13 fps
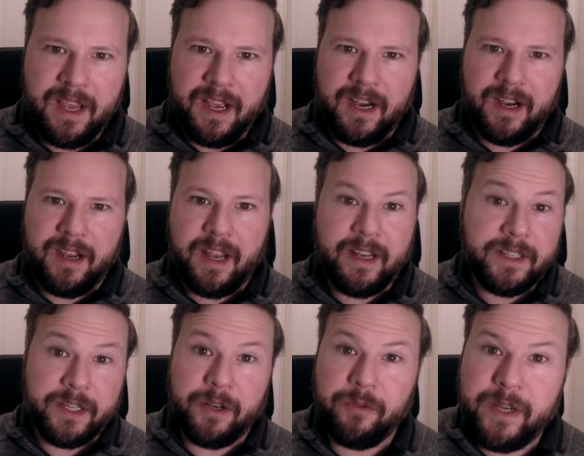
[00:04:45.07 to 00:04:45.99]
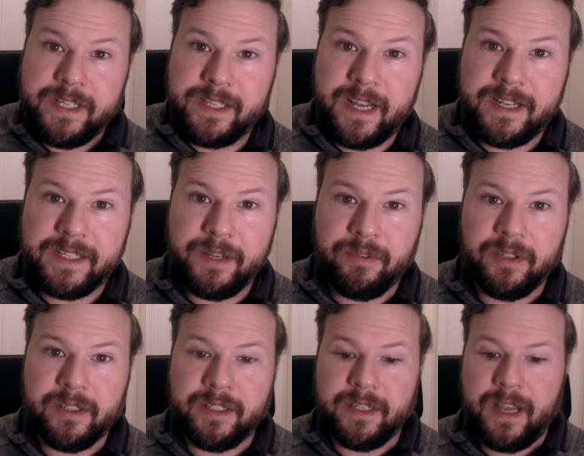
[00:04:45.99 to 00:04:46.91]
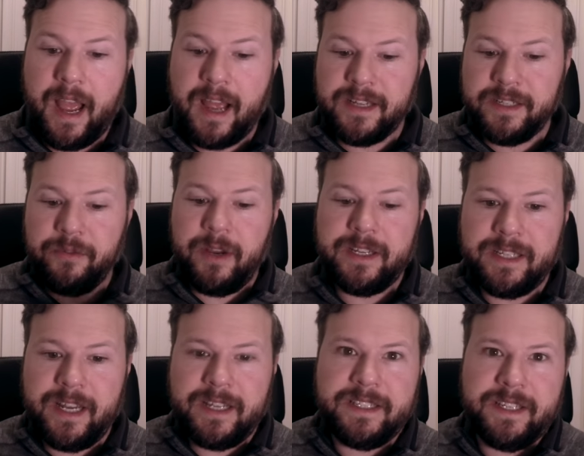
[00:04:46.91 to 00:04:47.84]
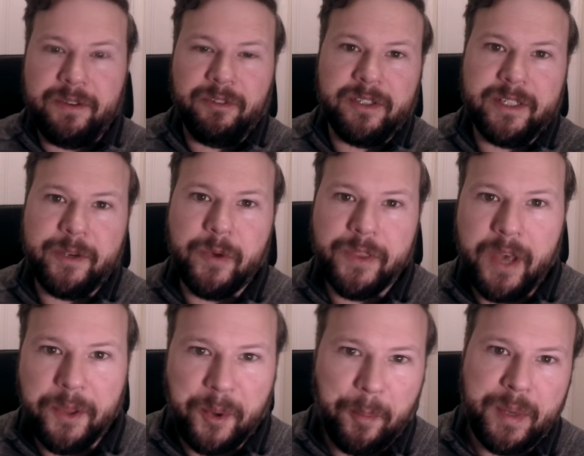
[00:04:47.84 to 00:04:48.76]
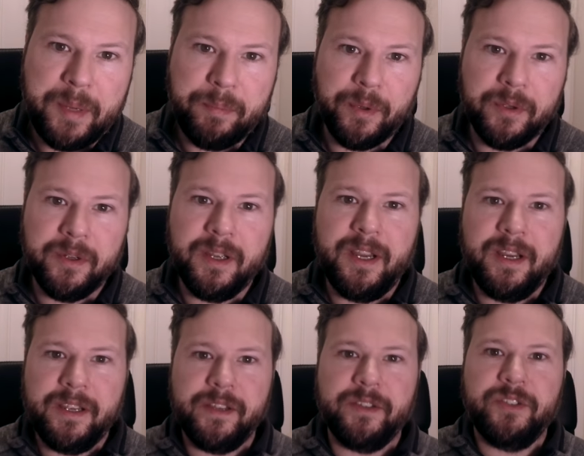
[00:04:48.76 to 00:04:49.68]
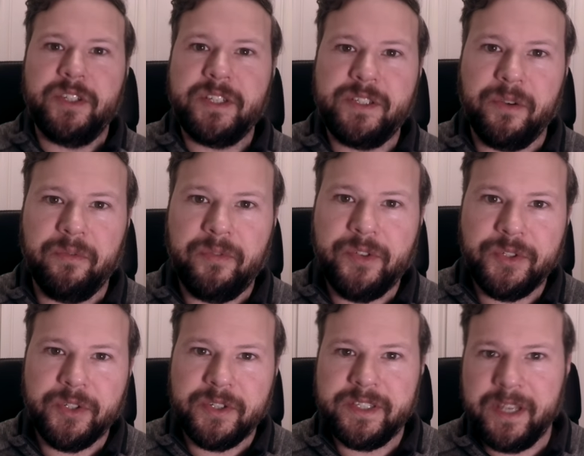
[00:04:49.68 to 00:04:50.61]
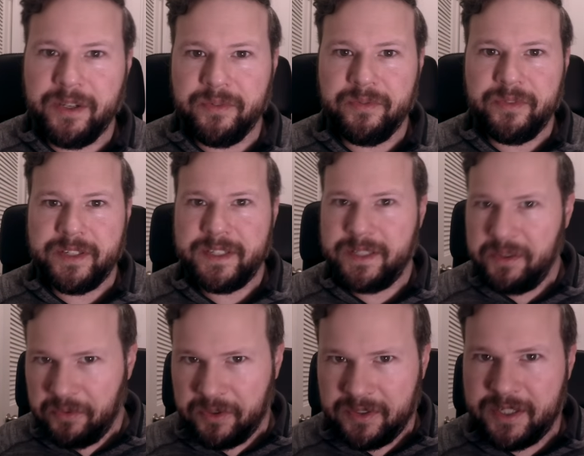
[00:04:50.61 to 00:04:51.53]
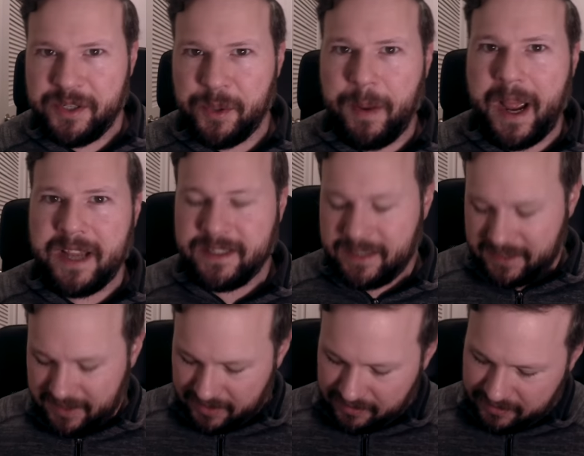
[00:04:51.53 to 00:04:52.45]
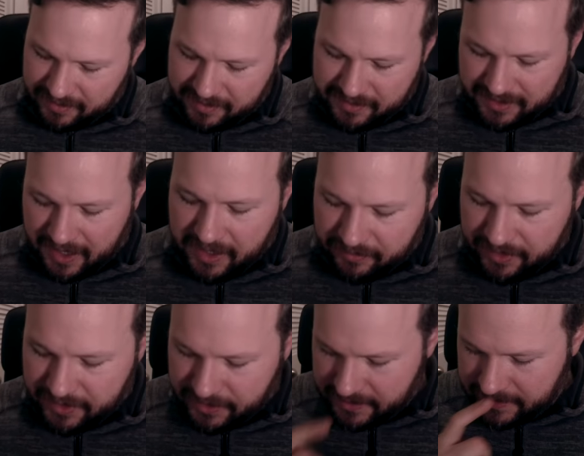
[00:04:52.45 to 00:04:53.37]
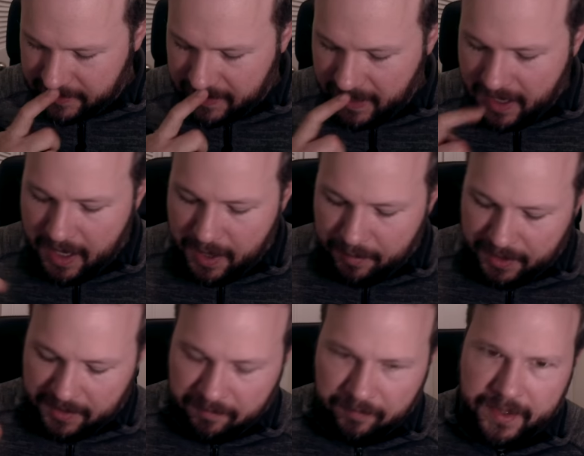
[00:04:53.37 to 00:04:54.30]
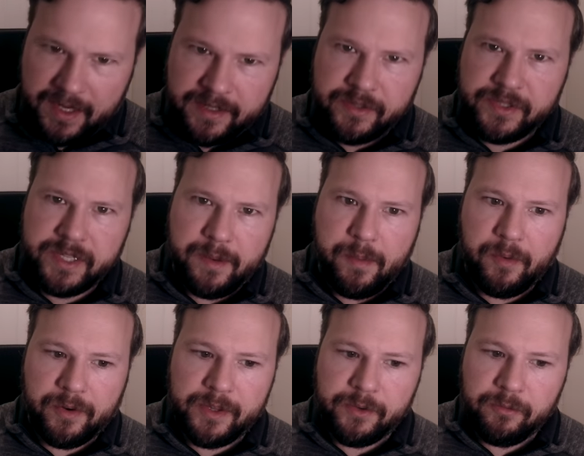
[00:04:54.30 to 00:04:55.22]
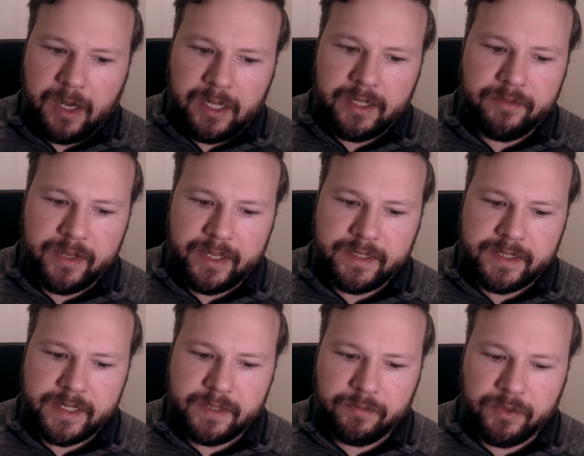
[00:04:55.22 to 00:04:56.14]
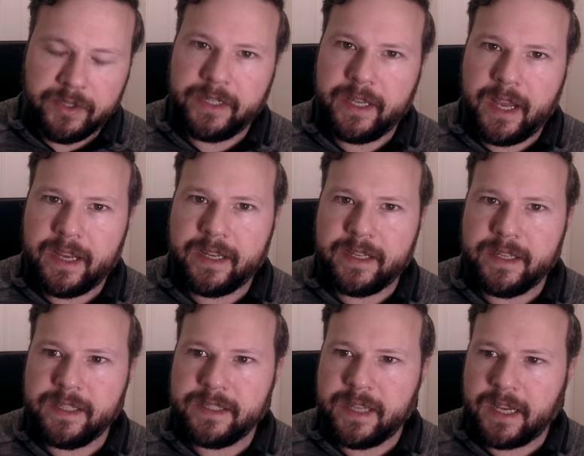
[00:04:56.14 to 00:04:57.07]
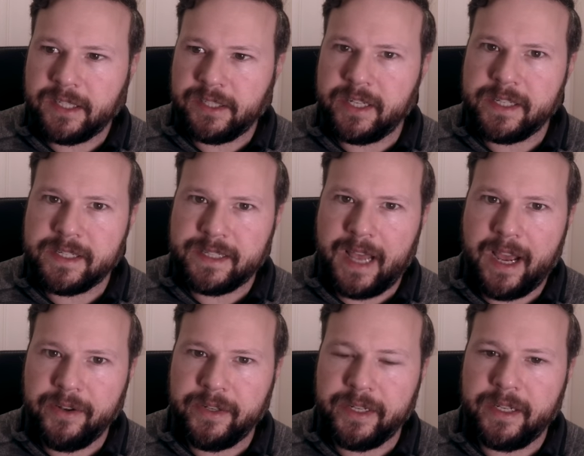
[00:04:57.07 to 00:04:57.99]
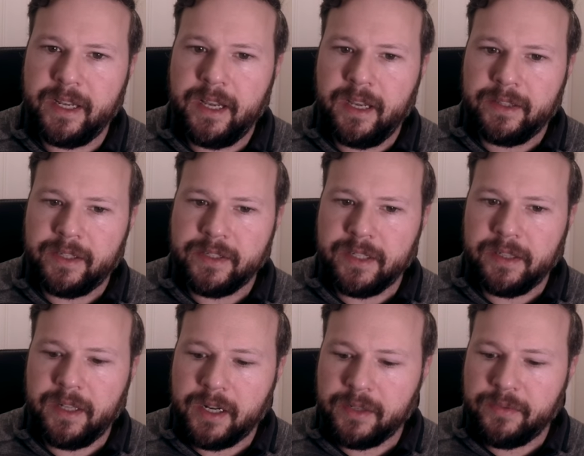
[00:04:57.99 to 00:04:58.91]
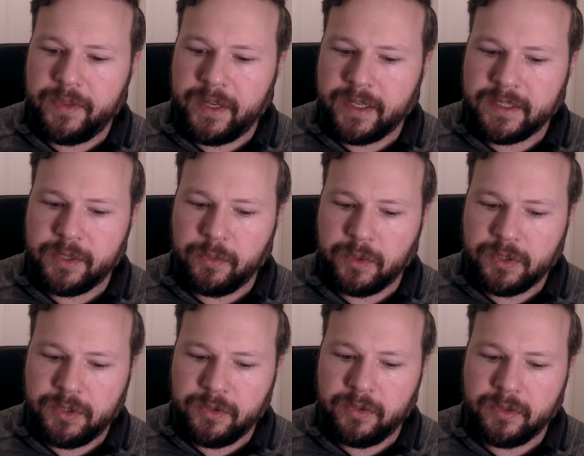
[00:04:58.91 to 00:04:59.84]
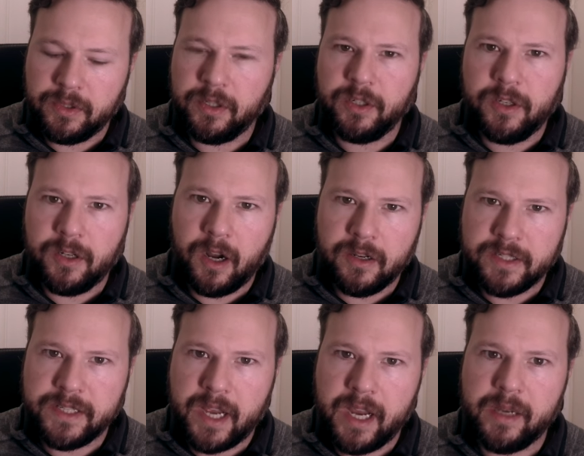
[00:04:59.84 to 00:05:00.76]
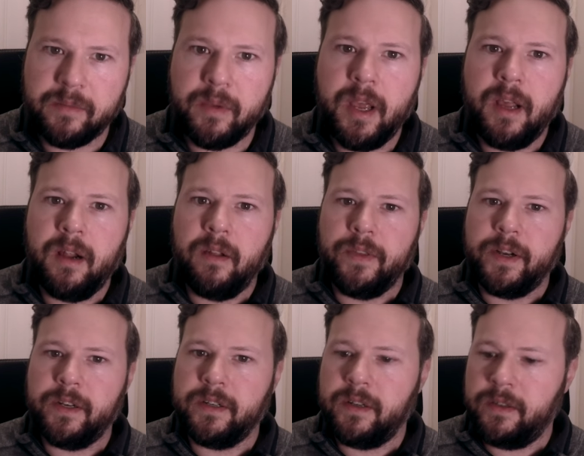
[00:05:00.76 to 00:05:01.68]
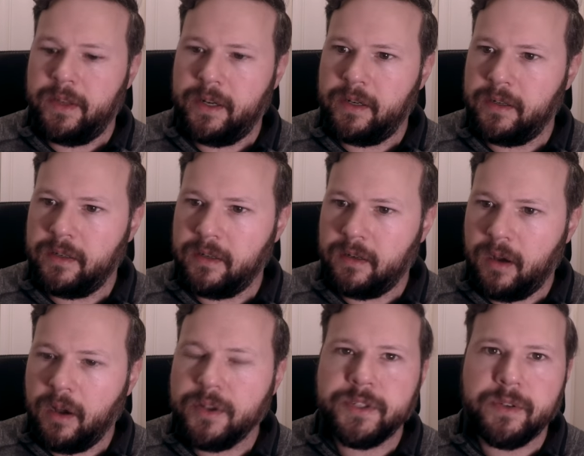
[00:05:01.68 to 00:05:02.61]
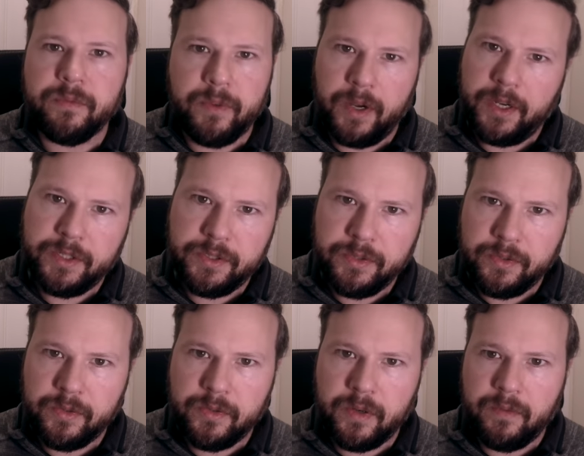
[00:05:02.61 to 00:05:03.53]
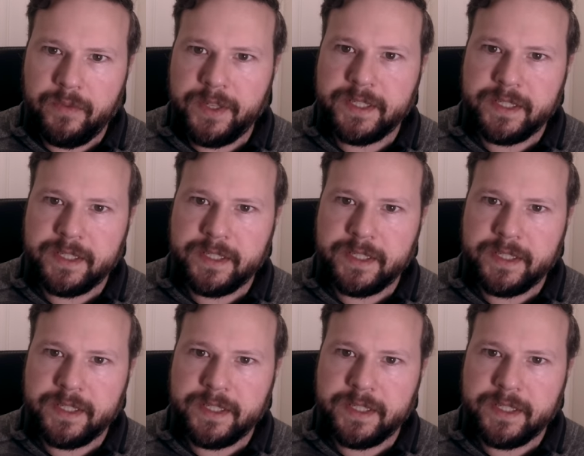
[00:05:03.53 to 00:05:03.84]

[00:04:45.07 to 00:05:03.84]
uh, and it's going to resonate differently as it resonates differently with other people. You know, just your future self is different than your past self. Now, that's kind of interesting. But as I was saying before, the relevance for today is actually astounding. There's a lot of things that were true in Kierkegaard's time that are, that are also very true of this